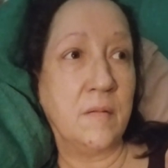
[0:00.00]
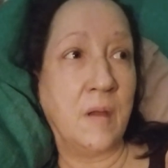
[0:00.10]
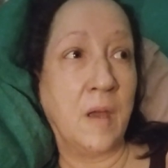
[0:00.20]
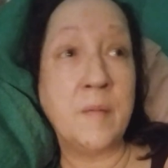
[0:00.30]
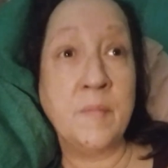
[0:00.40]

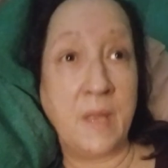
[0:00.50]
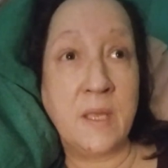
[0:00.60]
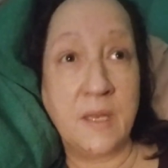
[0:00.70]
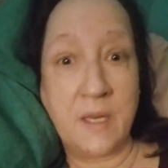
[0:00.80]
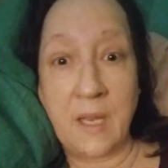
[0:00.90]
I'm
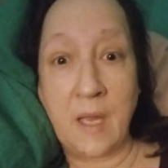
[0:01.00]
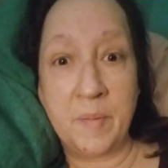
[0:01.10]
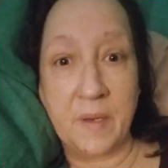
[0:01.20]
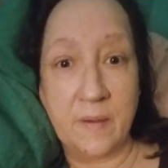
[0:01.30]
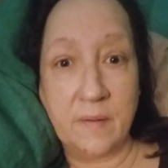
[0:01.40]
making it
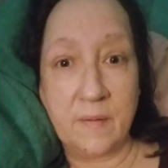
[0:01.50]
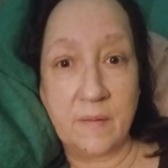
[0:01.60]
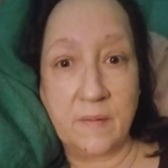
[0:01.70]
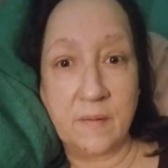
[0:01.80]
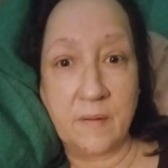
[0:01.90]
happen.
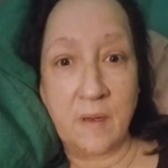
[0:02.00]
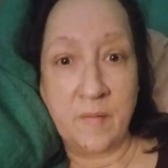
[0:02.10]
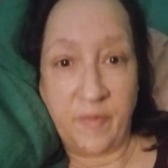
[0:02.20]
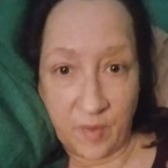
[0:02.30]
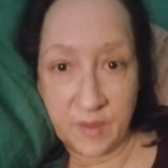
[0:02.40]

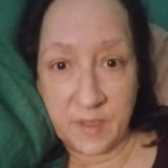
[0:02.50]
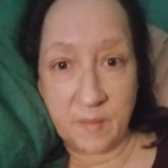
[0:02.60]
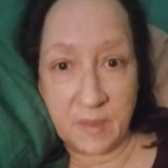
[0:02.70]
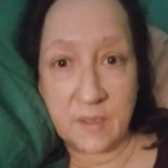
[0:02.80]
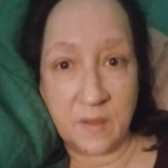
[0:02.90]
I'm forcing
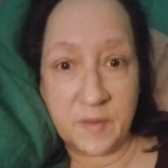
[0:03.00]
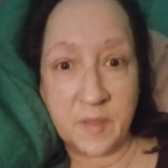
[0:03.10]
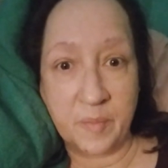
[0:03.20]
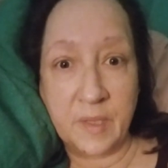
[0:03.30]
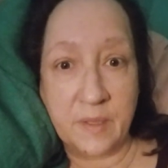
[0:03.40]
myself to
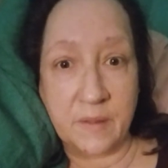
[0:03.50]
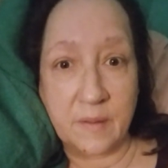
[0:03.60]
breathe.